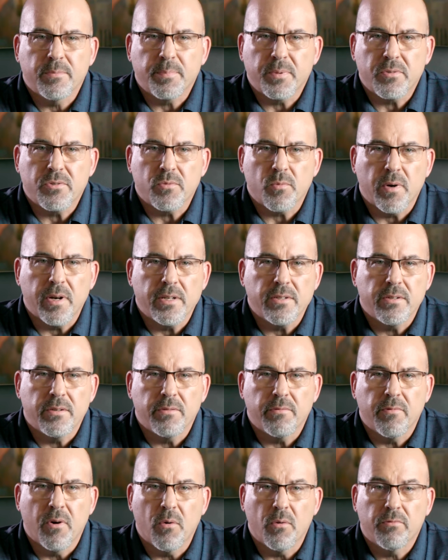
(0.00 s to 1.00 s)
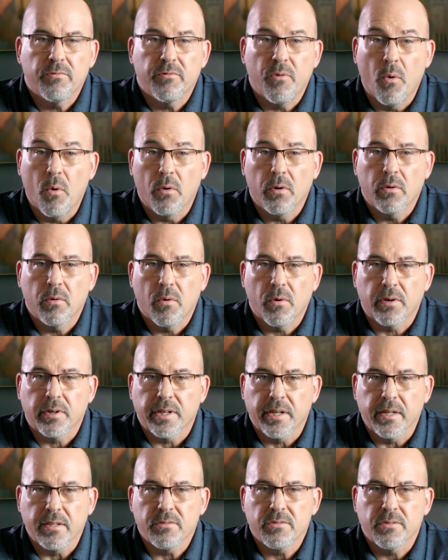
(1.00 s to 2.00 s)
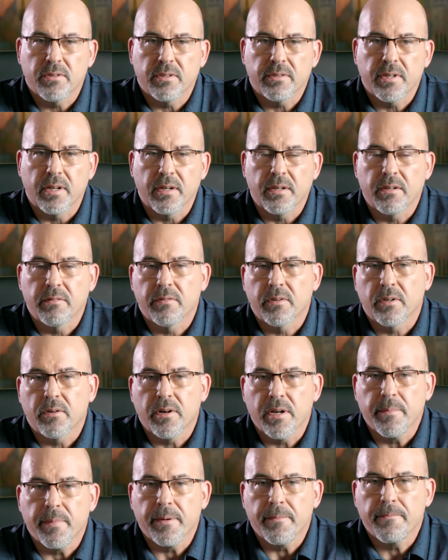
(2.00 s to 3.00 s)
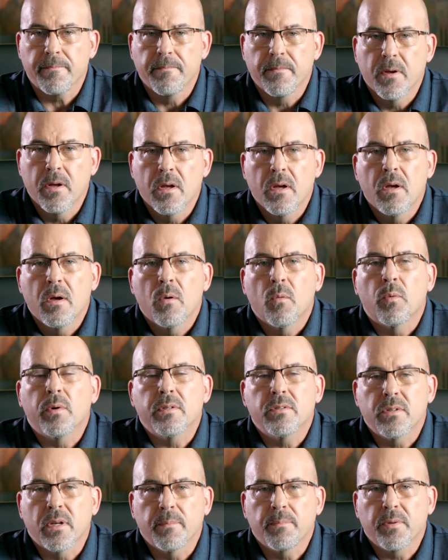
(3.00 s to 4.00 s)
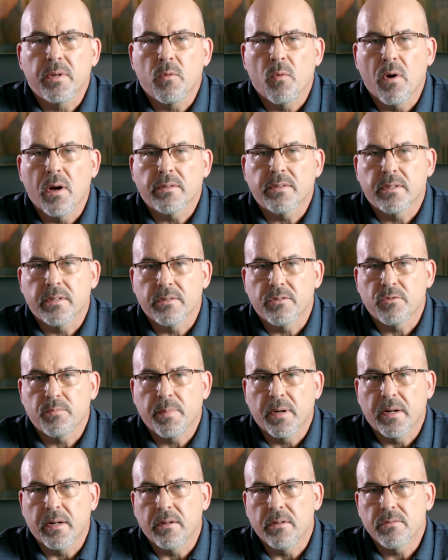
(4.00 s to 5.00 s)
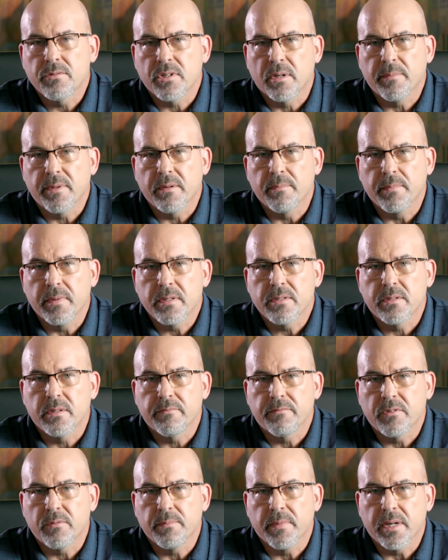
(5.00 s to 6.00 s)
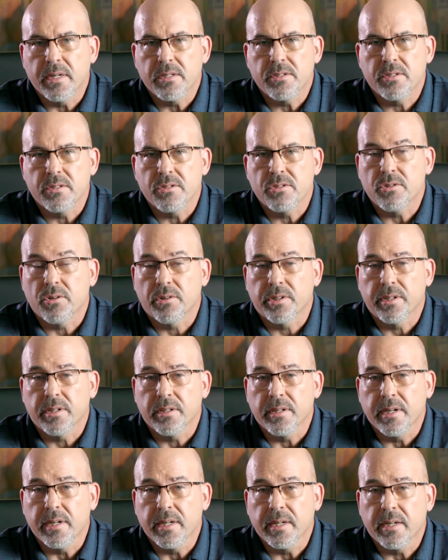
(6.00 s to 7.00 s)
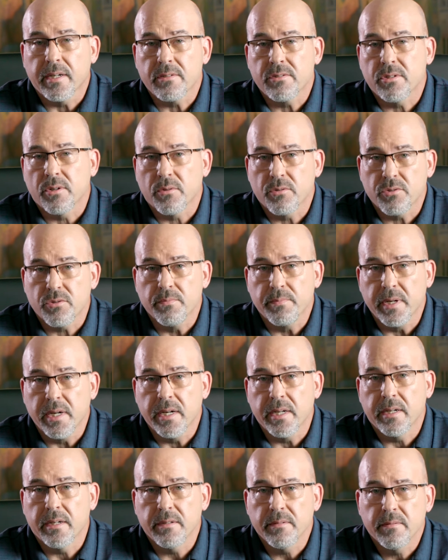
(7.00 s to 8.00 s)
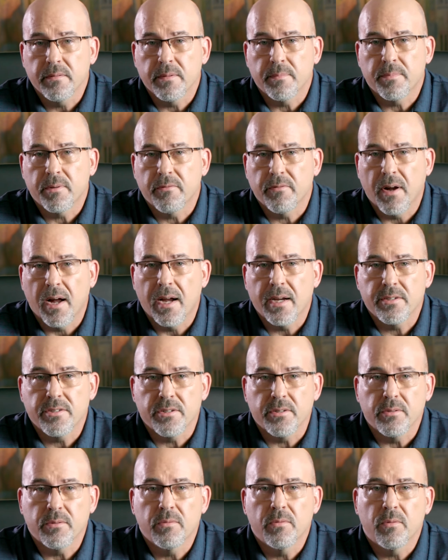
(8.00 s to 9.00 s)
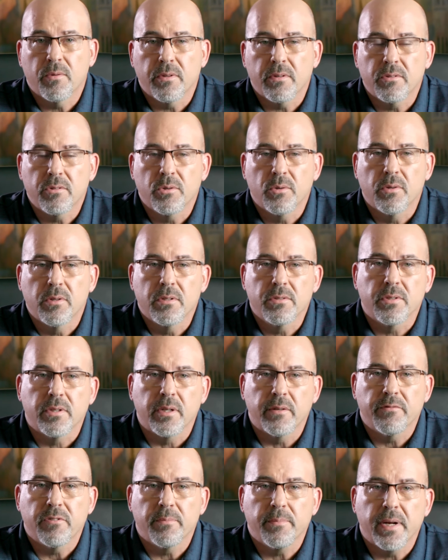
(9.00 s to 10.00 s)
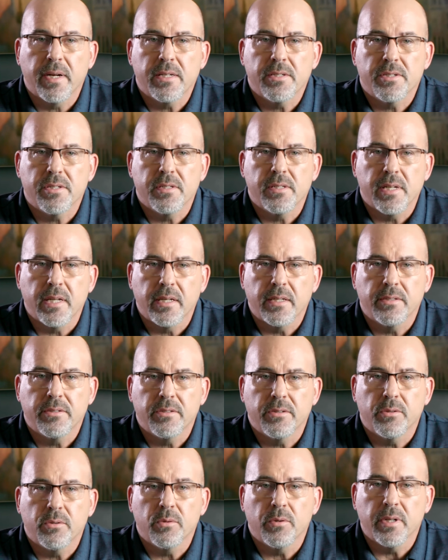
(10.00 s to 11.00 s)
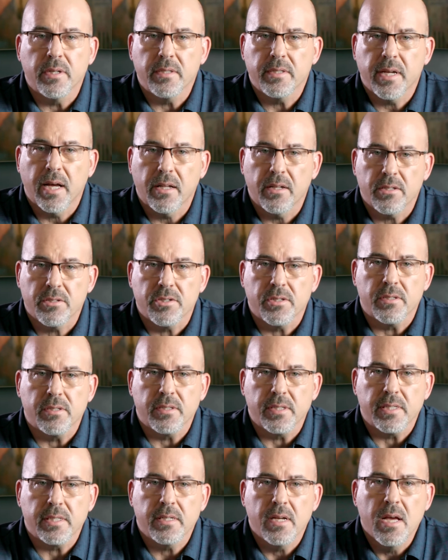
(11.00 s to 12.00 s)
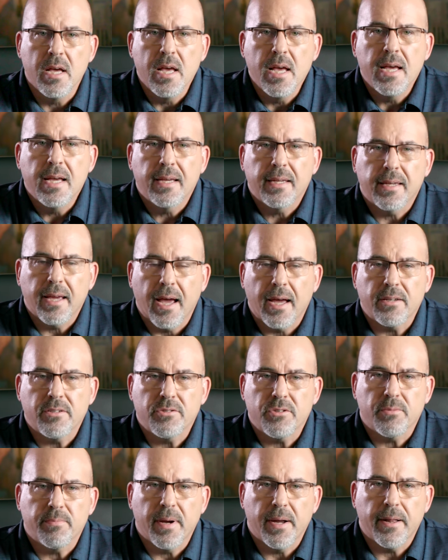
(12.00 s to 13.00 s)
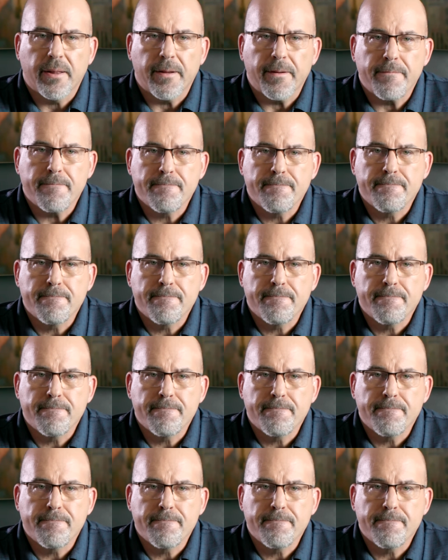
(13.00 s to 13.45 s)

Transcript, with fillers: to persuade you to vote for or against the tentative agreement. We simply want to dispel some of the misinformation circulating on social media and provide you with the tools and information needed to intelligently cast your ballot.